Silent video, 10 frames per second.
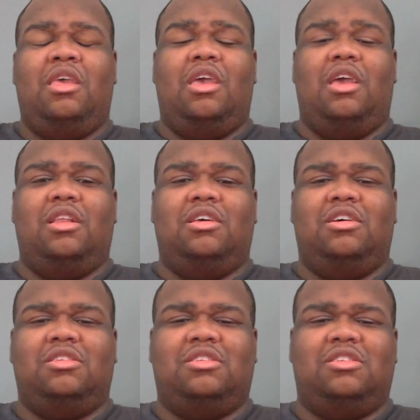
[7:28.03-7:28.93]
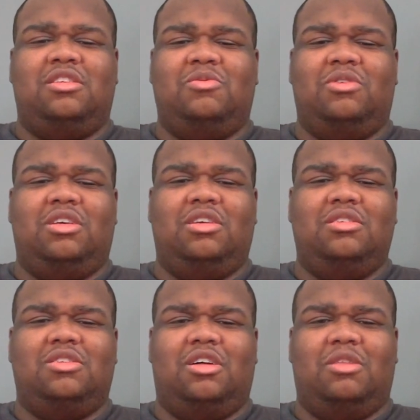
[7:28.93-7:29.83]
and uh, see what he
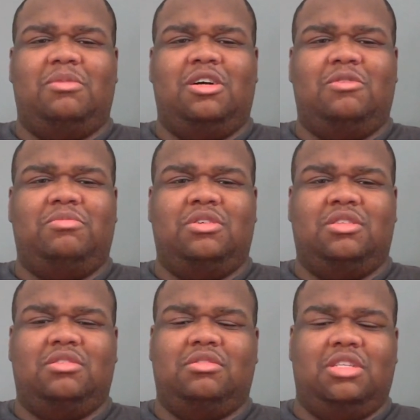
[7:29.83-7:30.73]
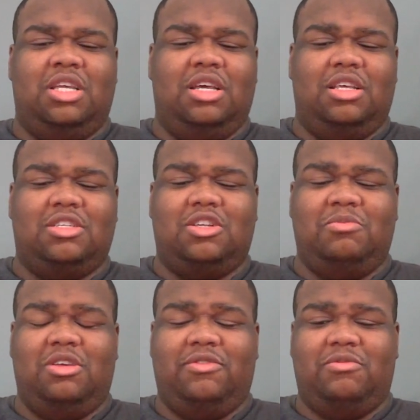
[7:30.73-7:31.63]
is all about. But yeah, that's gonna
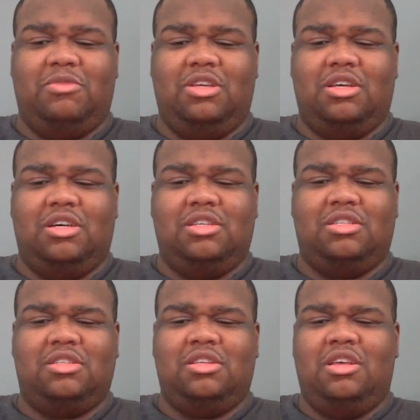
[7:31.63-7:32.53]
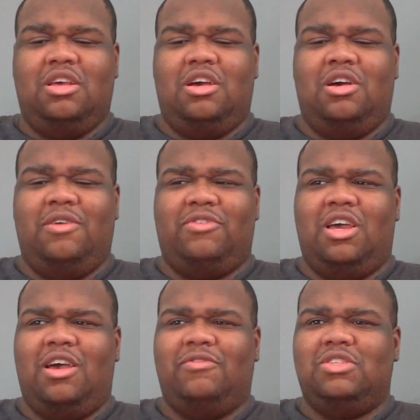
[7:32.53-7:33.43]
be it for me, guys. Uh, if I
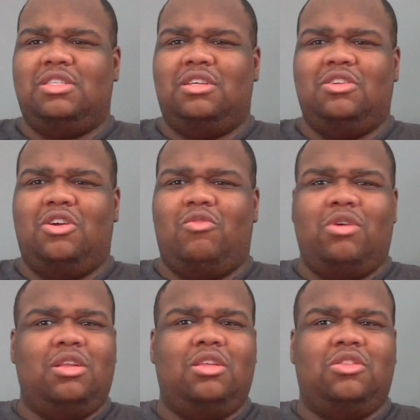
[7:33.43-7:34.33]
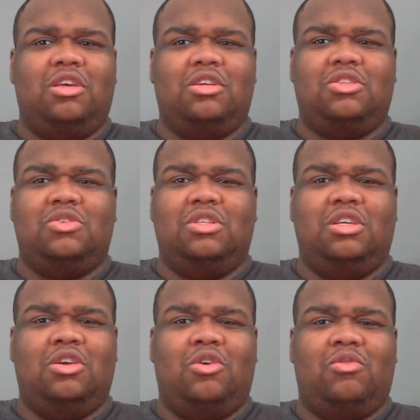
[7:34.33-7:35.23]
haven't said it already, link to
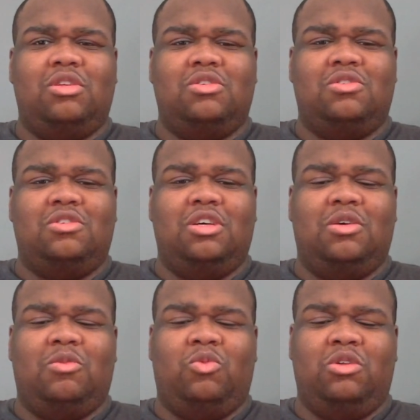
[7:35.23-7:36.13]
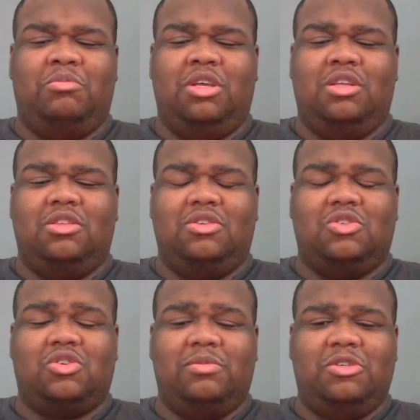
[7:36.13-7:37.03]
the original will be in the
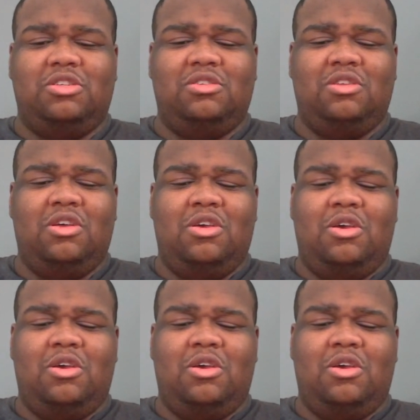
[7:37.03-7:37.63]
description.